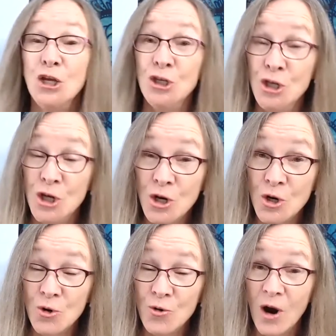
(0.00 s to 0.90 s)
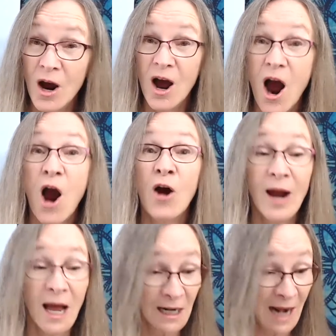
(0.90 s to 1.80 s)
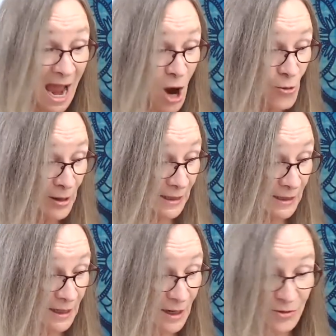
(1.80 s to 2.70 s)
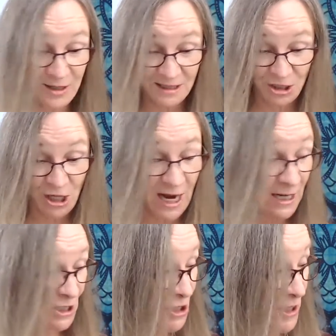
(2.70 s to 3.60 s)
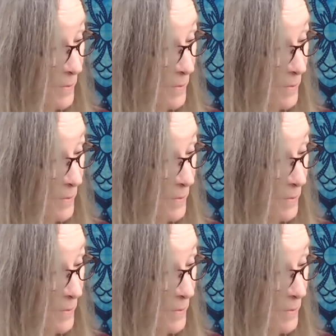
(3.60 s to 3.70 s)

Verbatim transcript: you are allowing this change.